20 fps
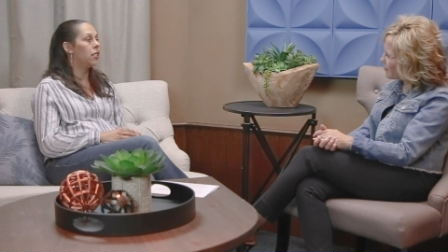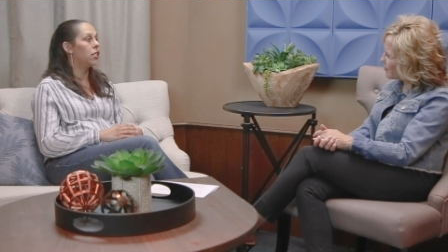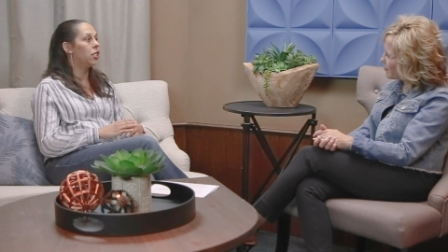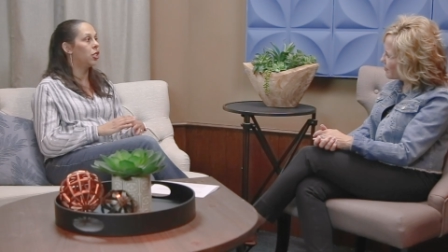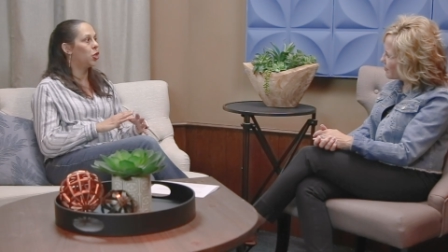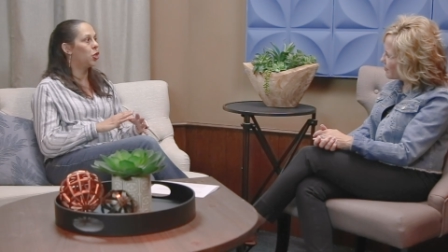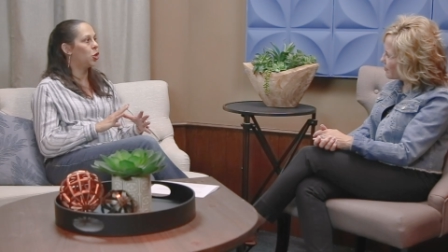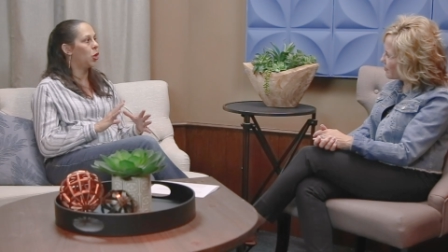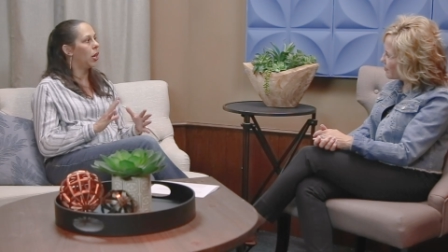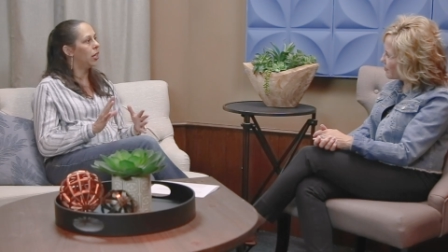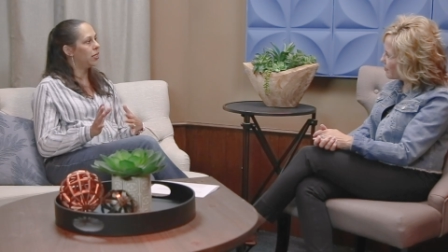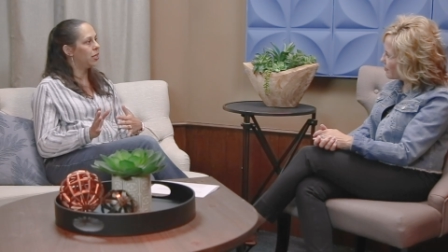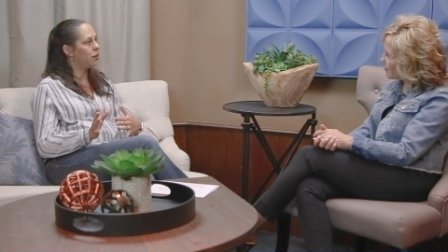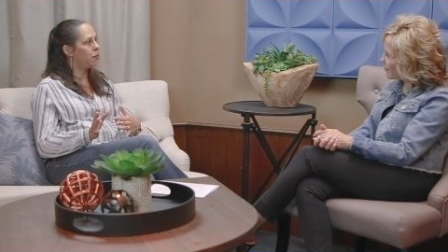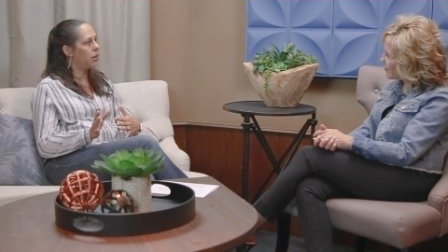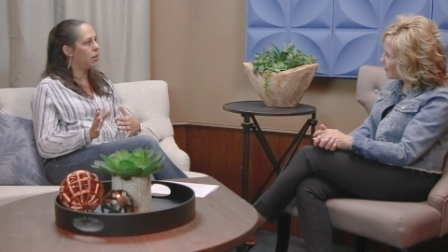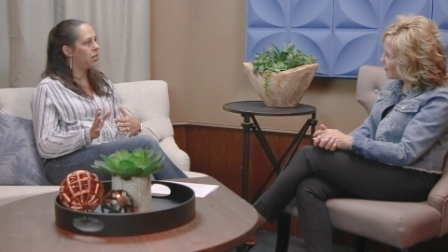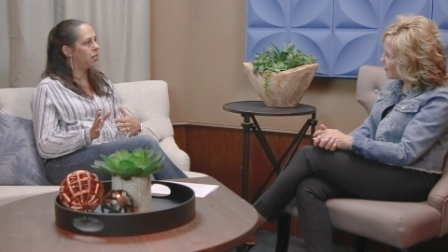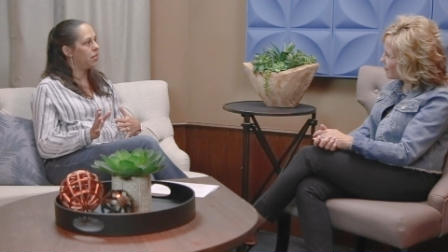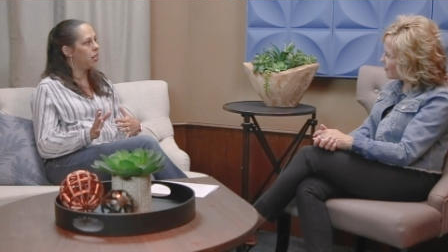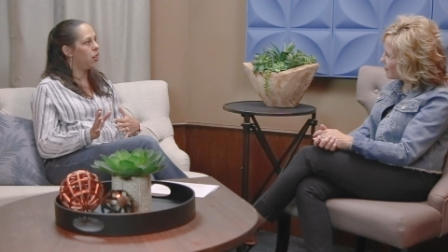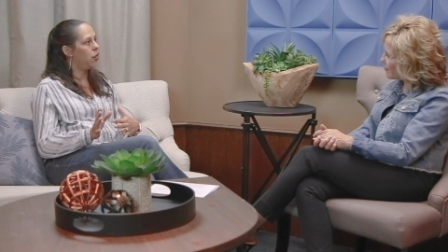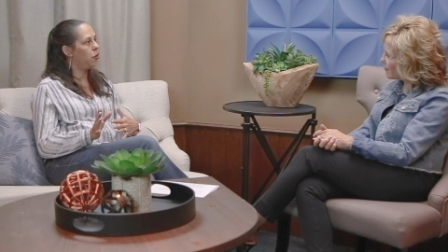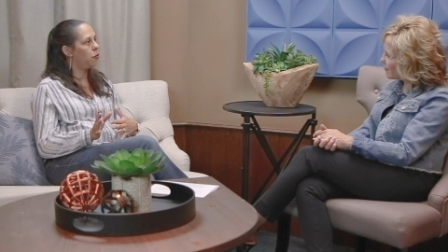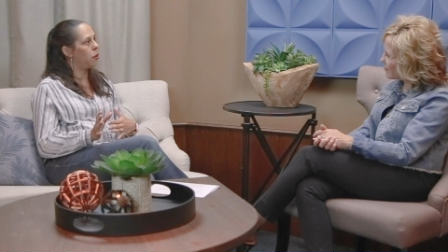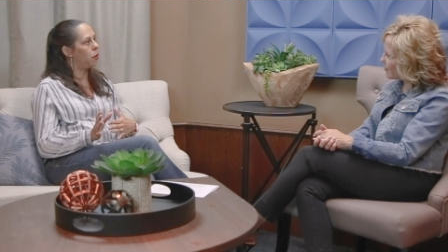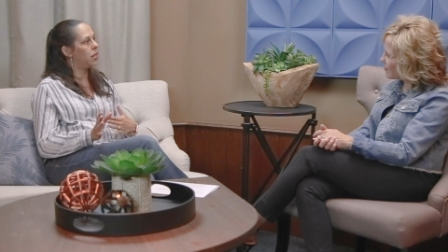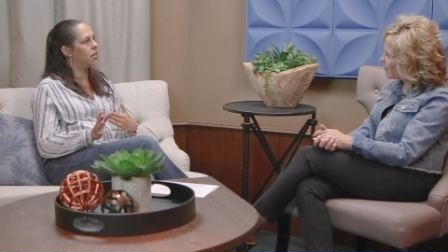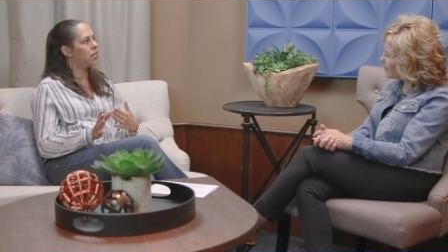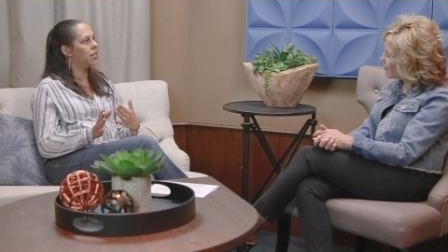of distracting
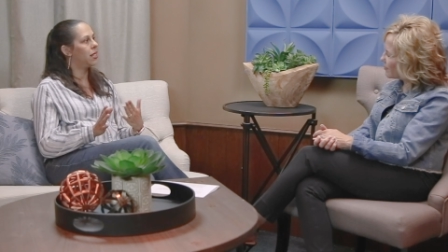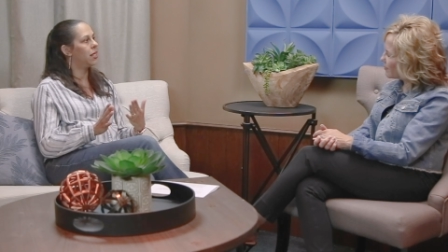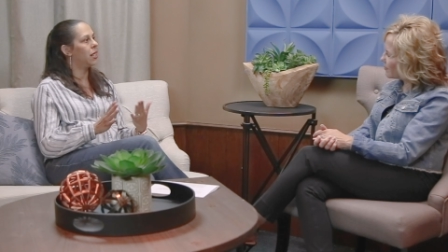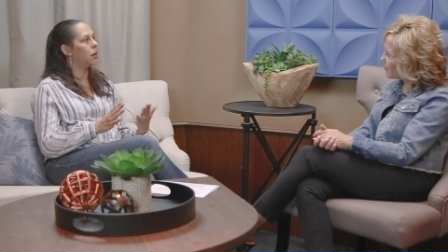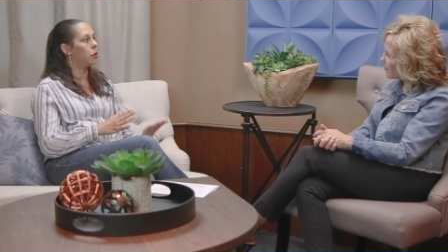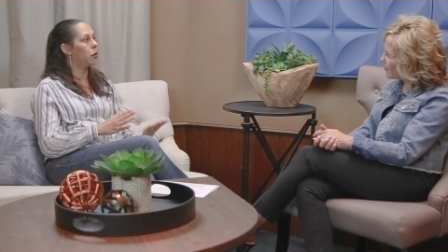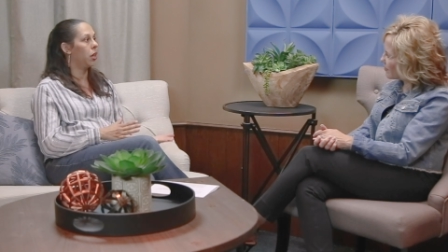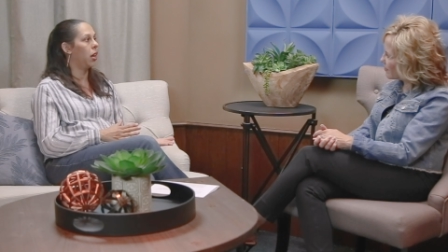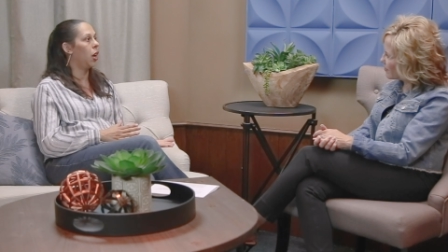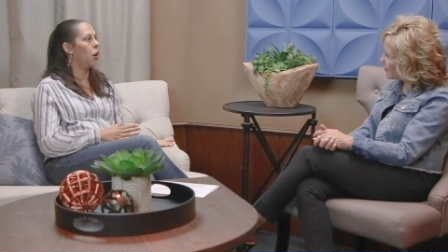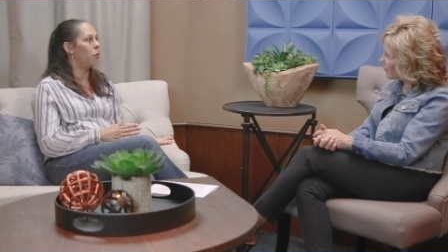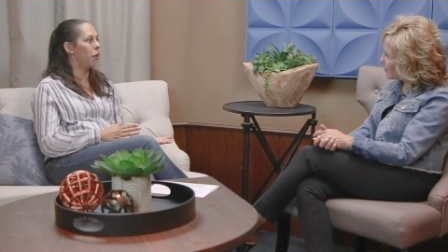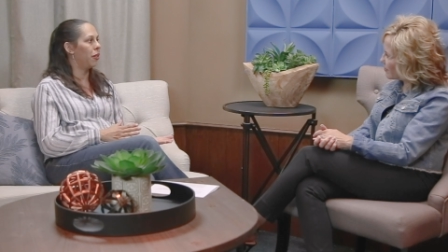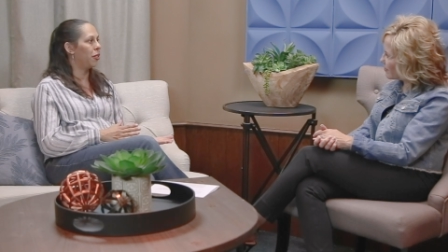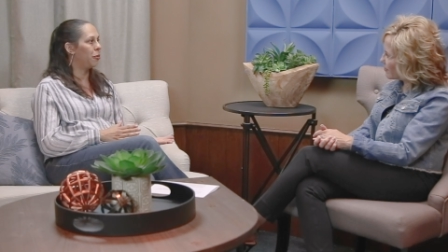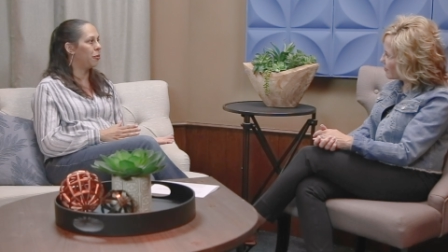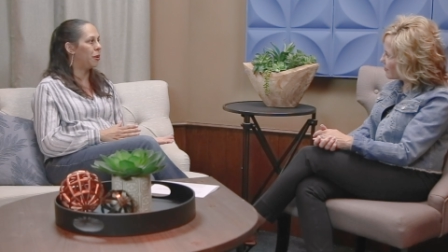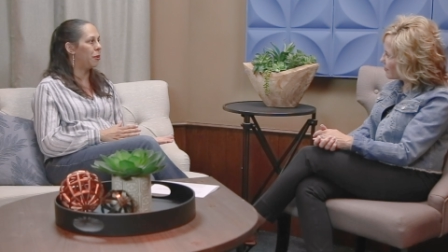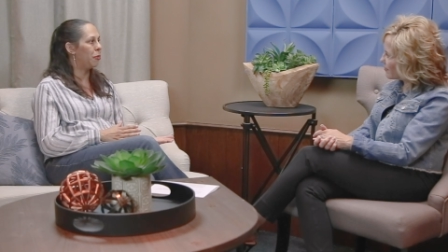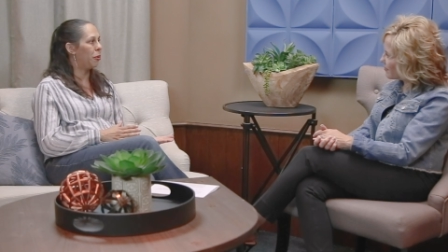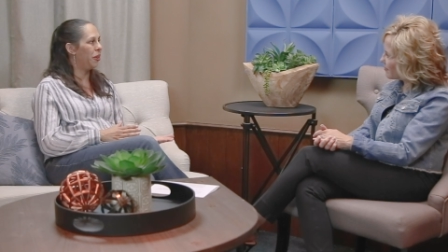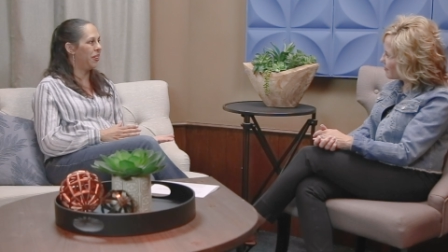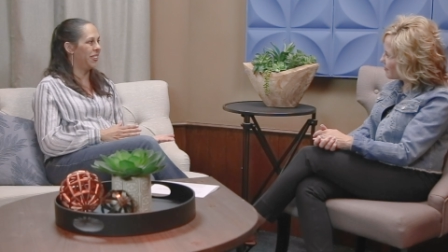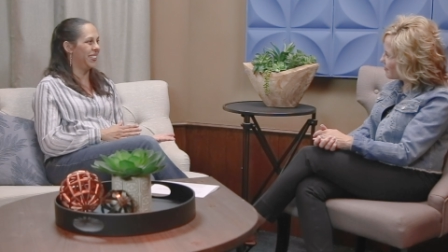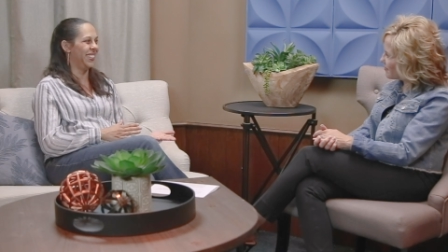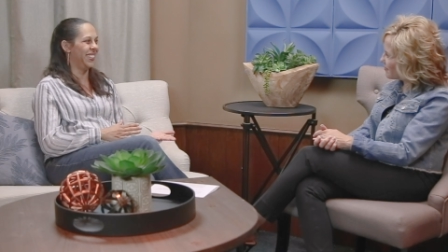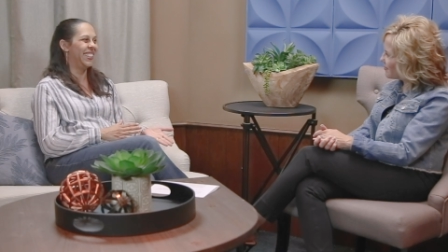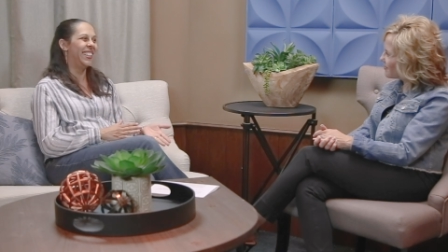myself by saying I'm going to help other people.